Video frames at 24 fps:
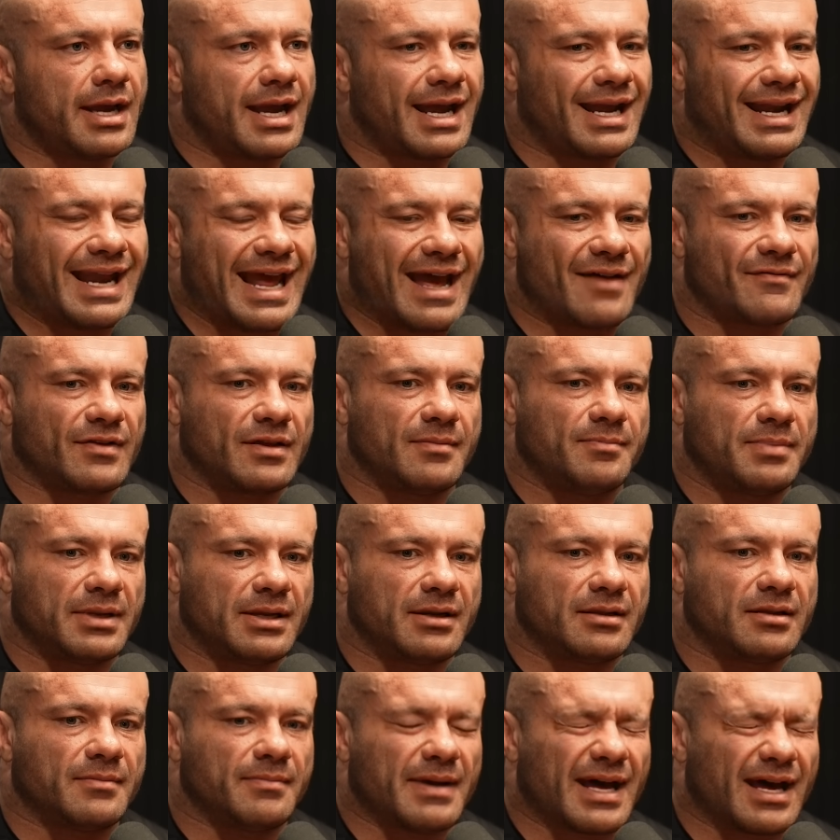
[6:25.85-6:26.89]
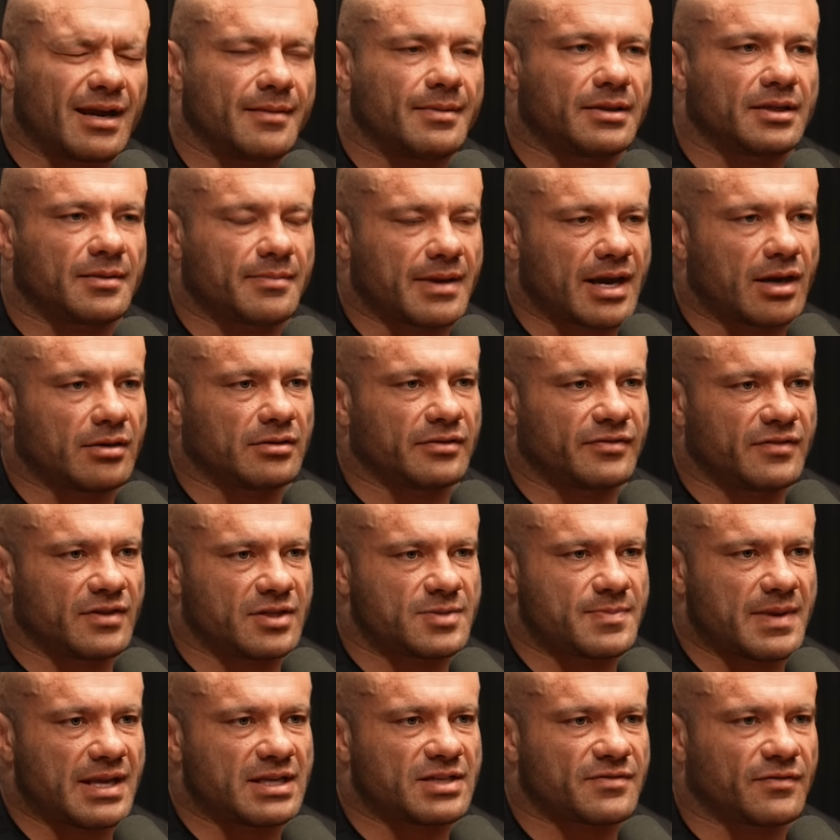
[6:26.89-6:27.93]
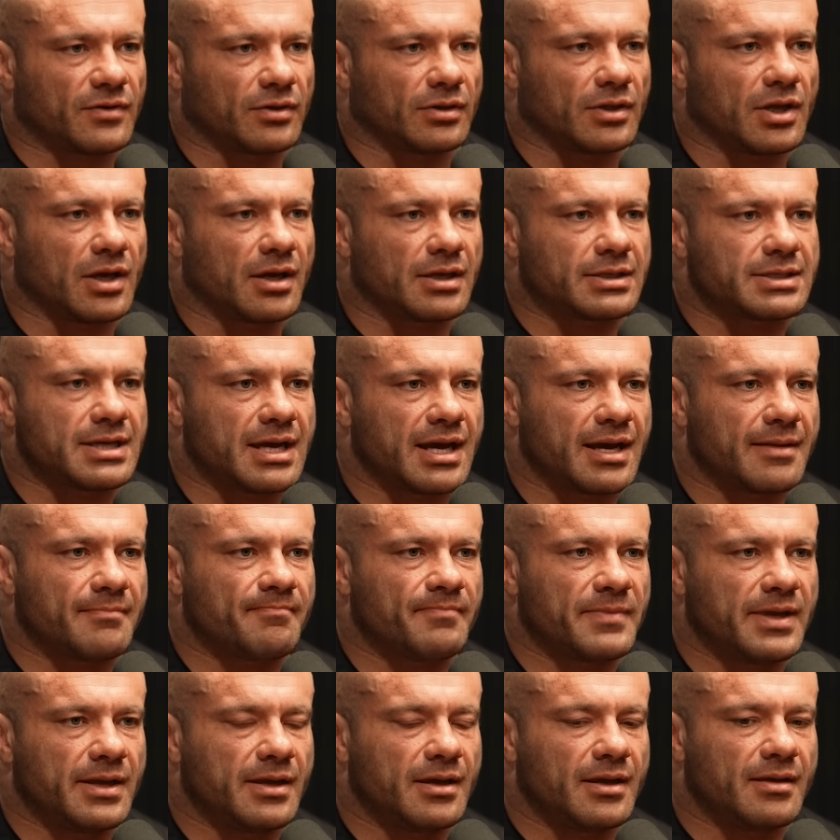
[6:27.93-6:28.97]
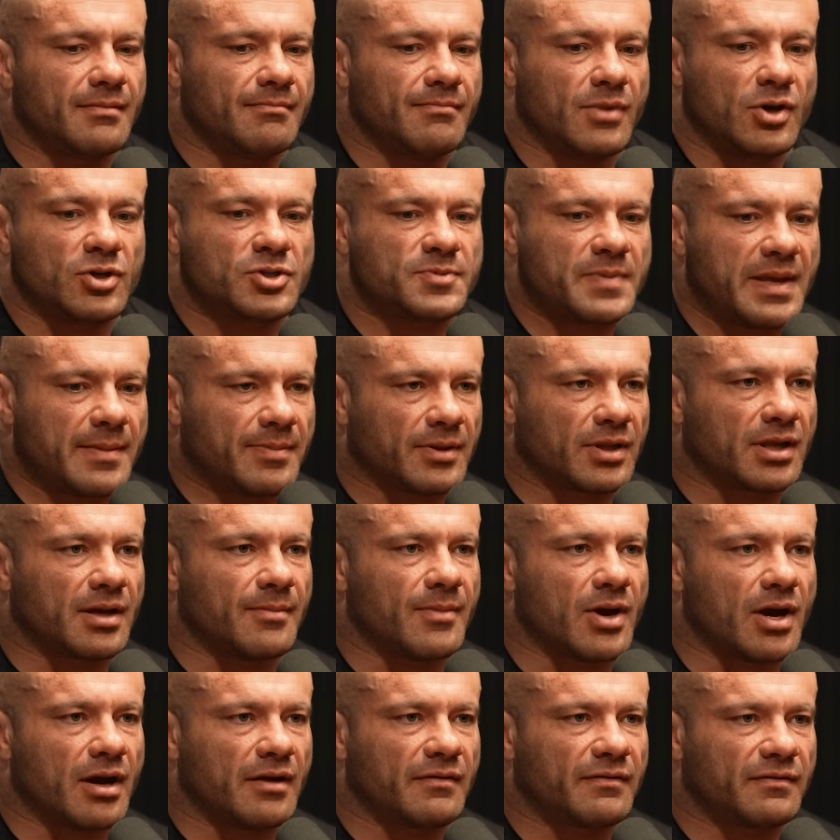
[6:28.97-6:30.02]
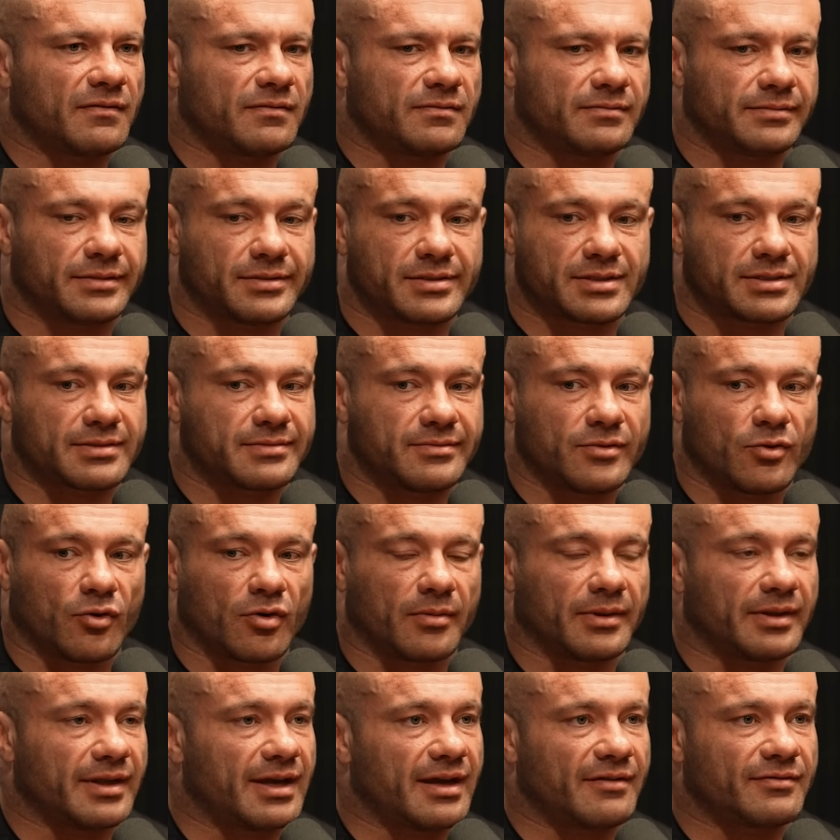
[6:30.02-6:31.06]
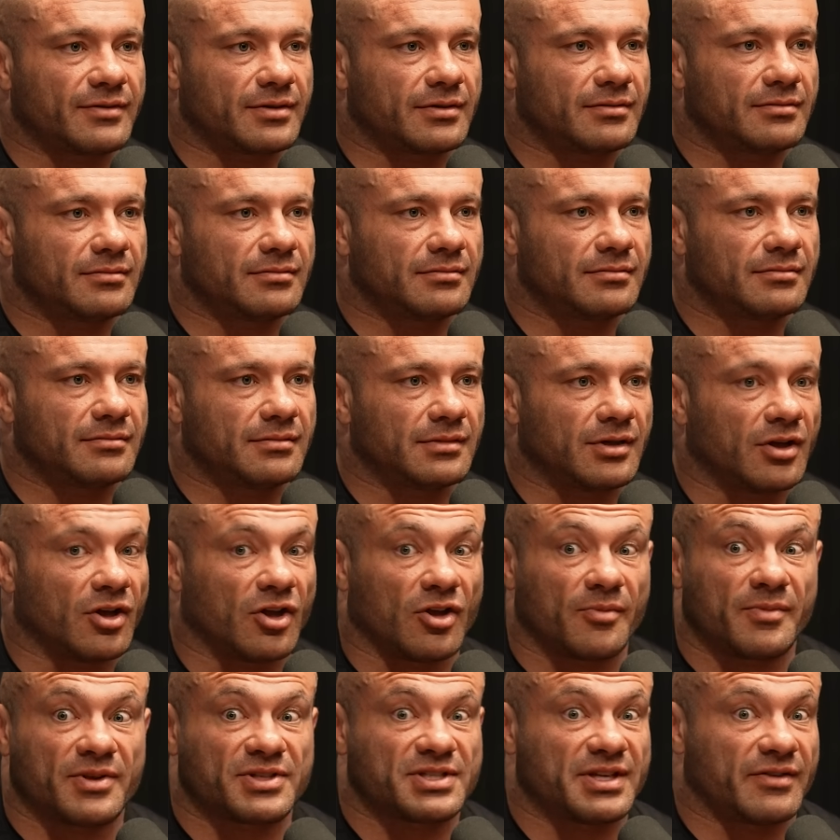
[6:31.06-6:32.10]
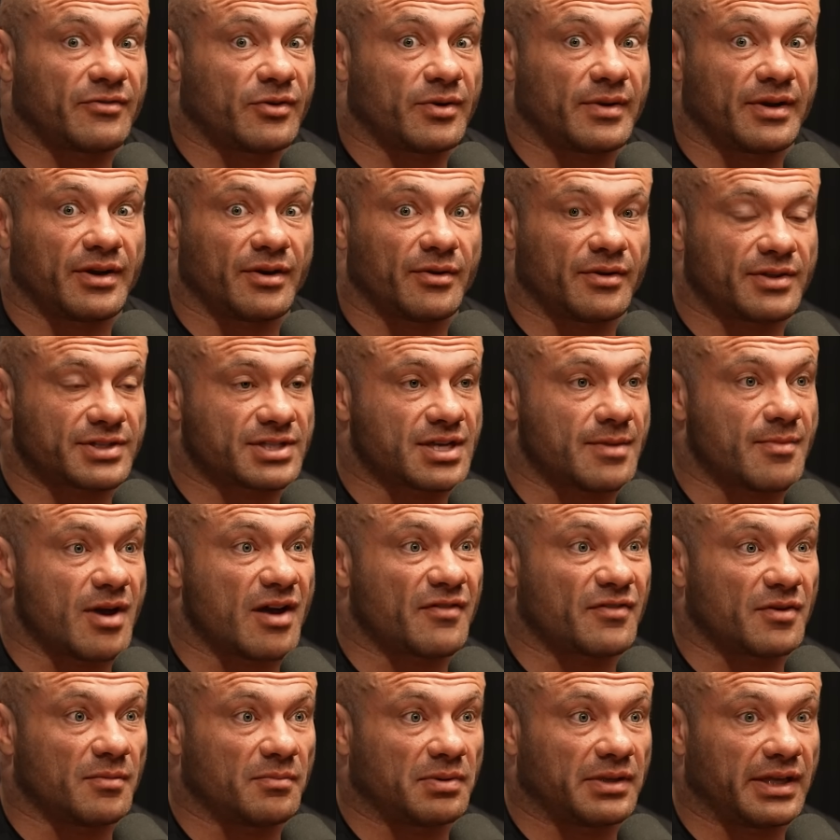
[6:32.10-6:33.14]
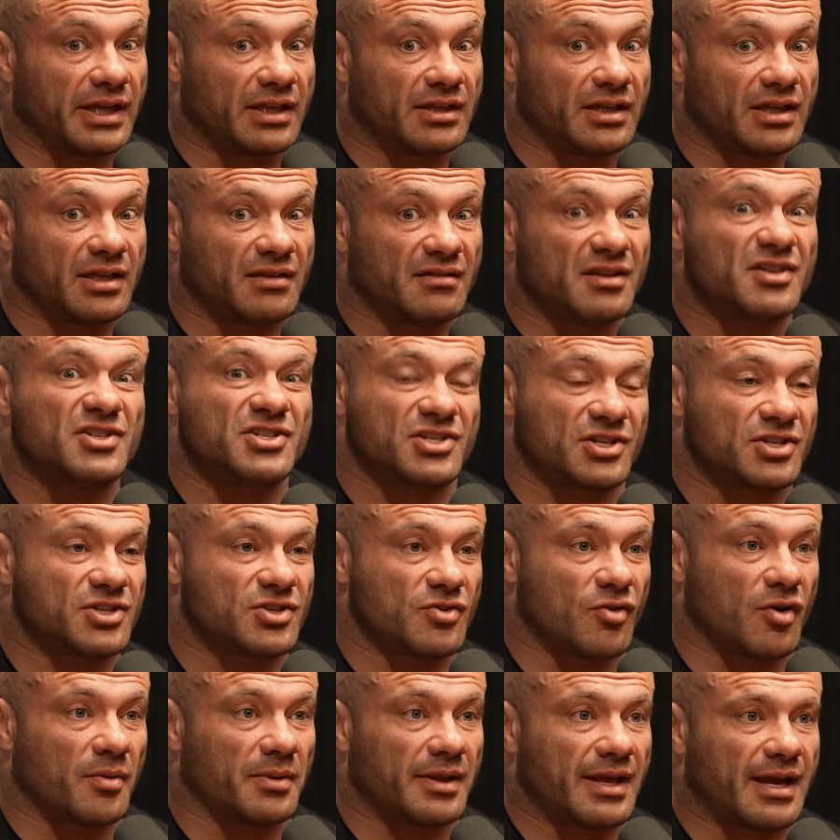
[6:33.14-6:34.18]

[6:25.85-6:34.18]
And having been in the bodybuilding, powerlifting space for a long time, most people come off and they're just normal after. Almost everyone I know that's come off completely is just normal